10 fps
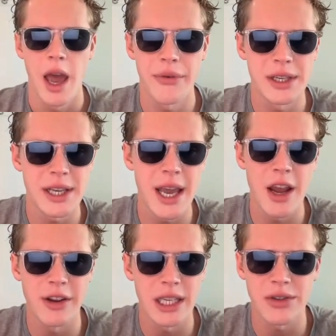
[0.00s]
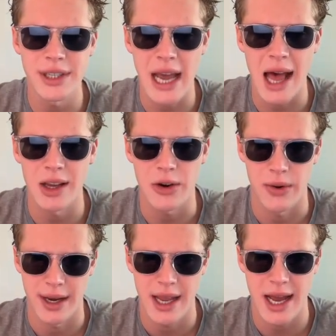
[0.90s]
If we see here, this was
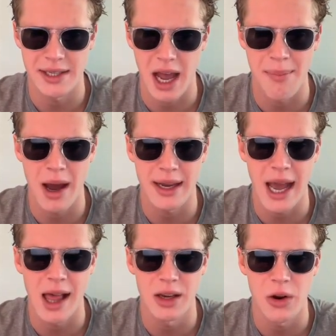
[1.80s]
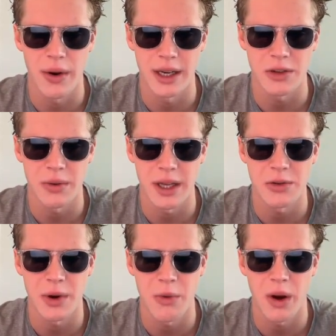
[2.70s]
Galacoin. Yes, I bought Galacoin in
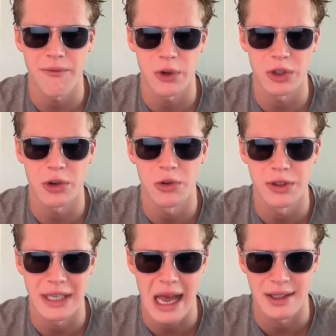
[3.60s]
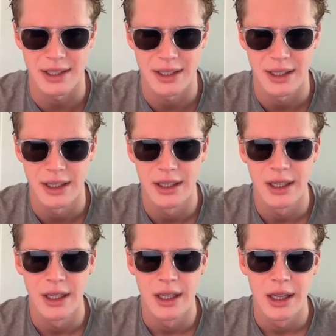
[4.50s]
2021 for 2 cents.
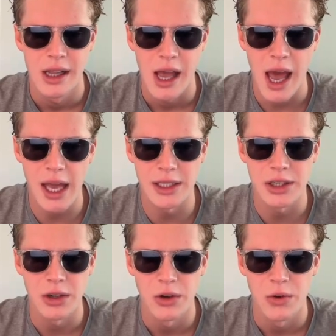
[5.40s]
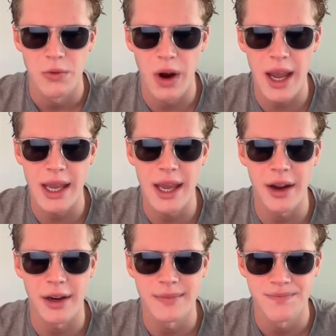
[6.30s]
And right
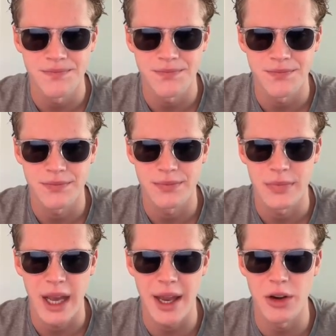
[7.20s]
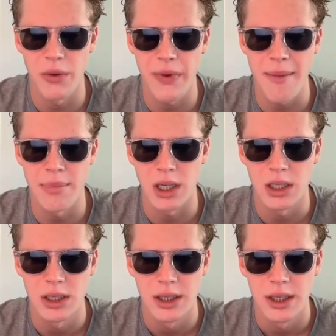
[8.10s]
here, in November,
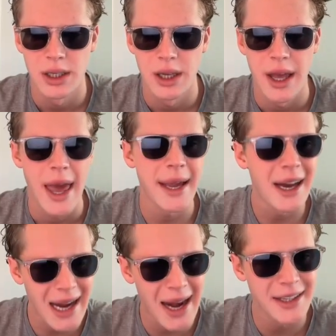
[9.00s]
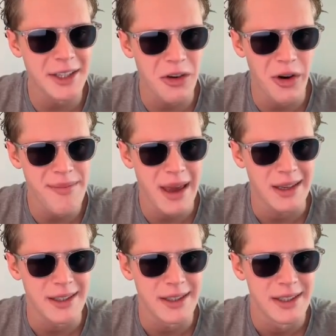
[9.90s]
it got added to
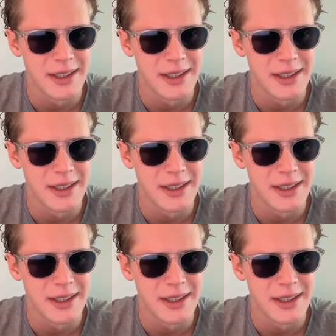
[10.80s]
Coinbase.